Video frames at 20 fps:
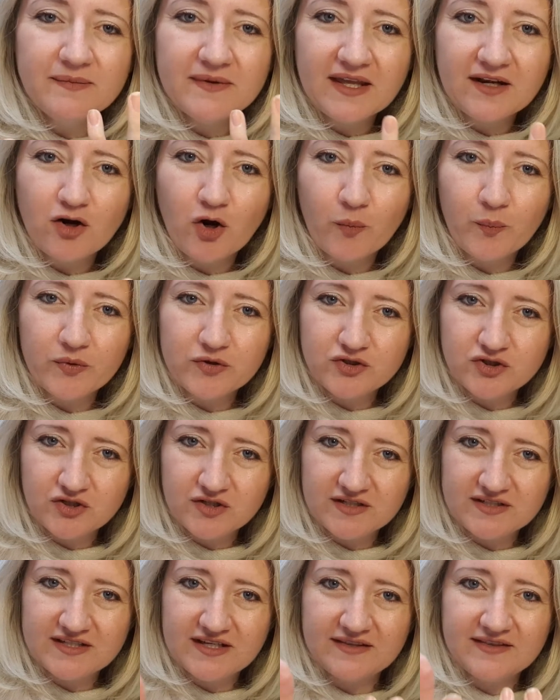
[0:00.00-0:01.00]
that
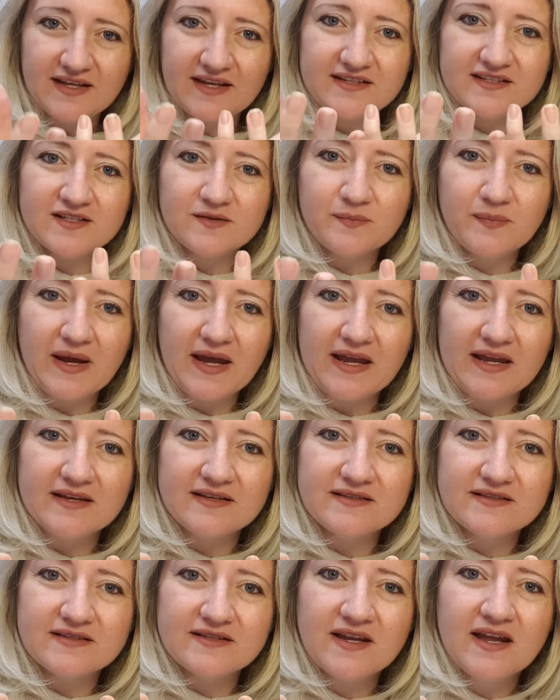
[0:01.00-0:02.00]
opportunity in that
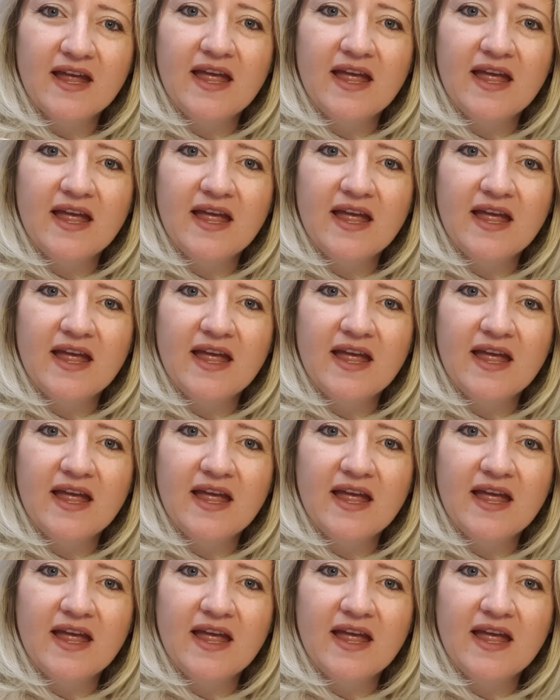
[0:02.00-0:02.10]
space